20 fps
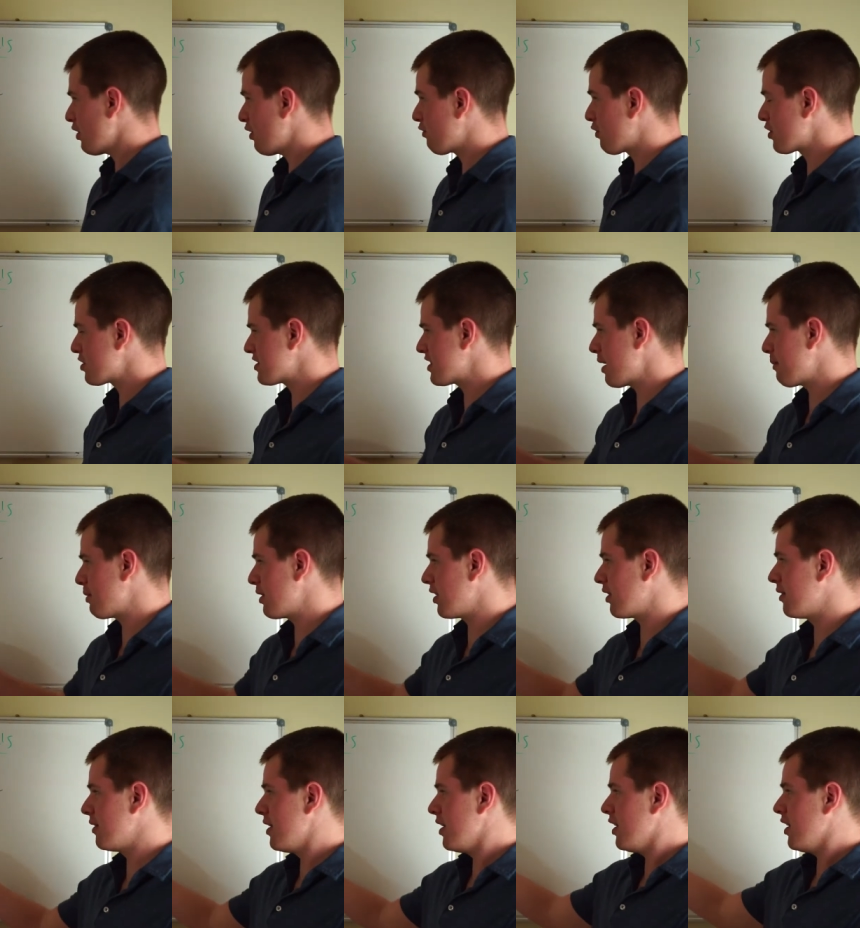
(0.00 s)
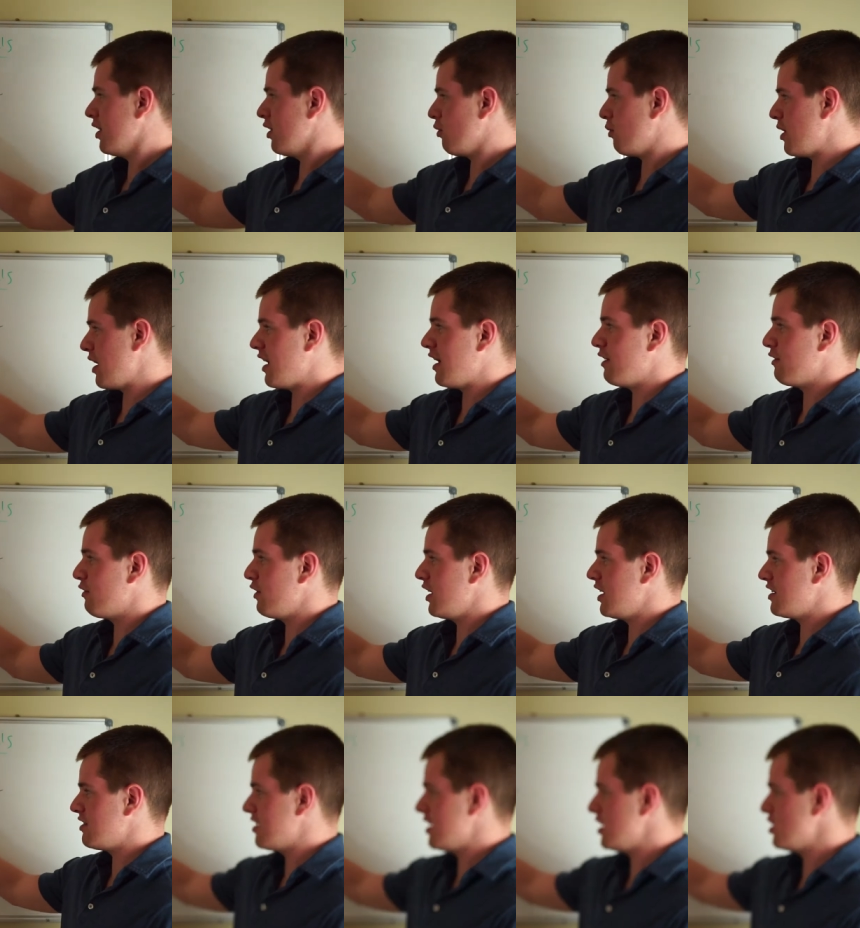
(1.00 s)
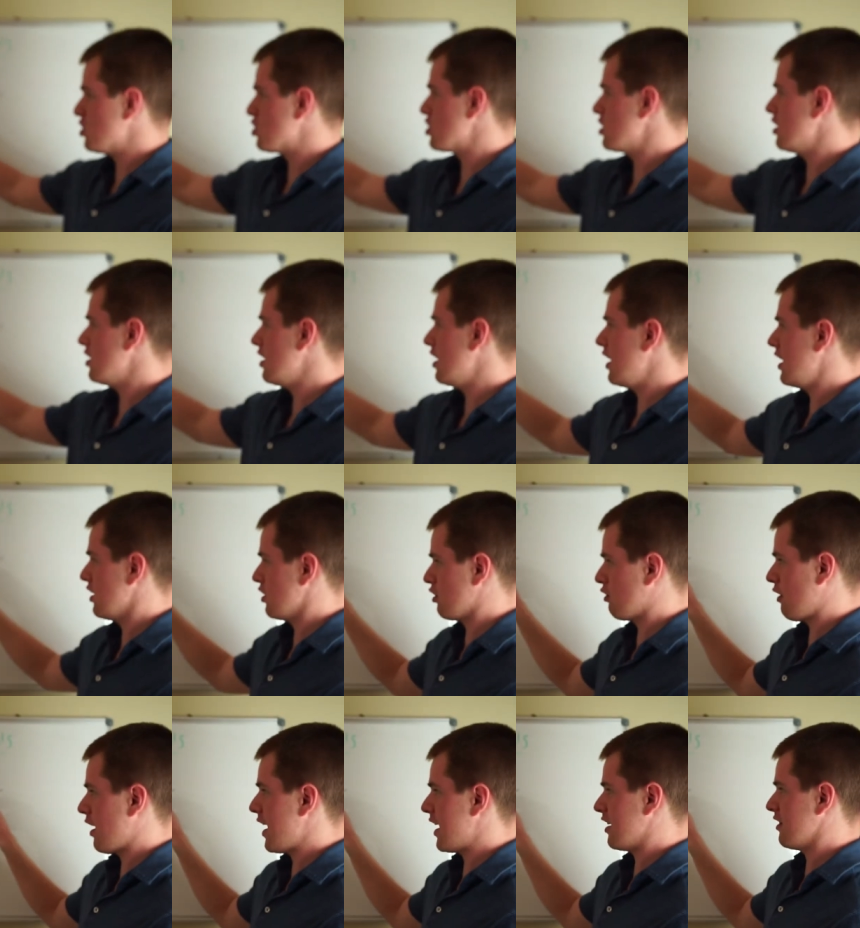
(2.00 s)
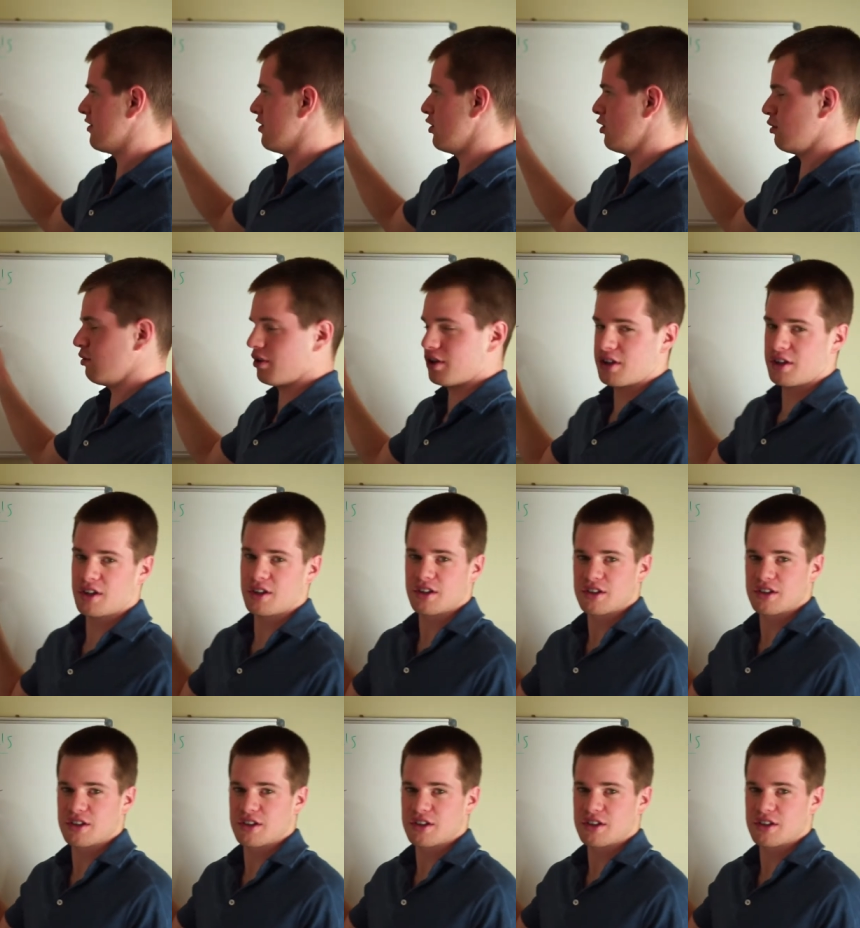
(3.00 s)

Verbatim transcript: first step here, we have intention and gratitude.